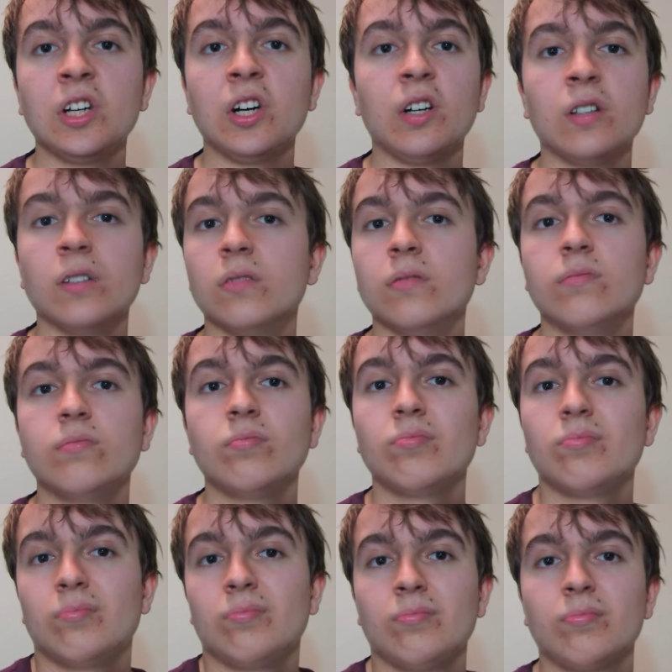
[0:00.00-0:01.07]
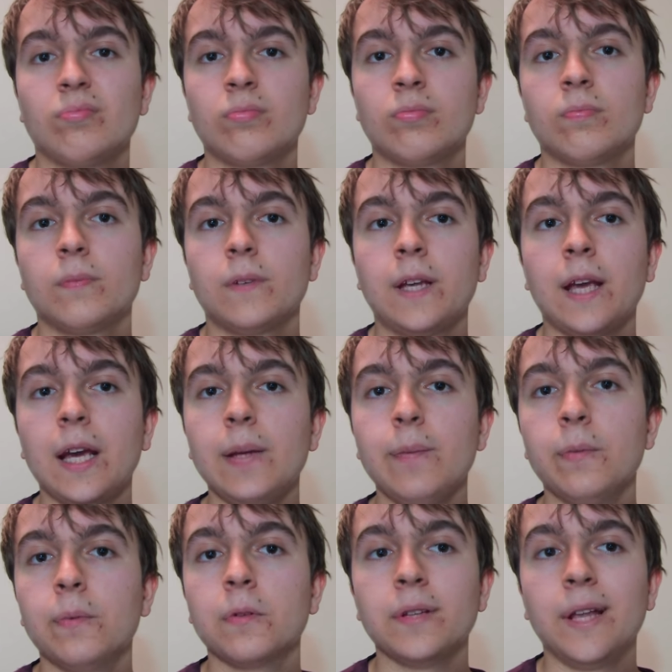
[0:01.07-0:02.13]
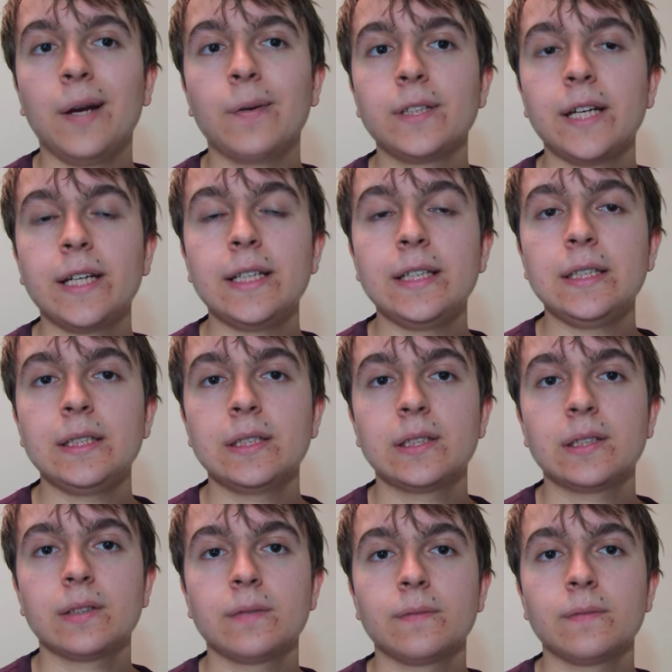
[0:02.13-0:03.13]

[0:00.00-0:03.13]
aren't capable nowadays.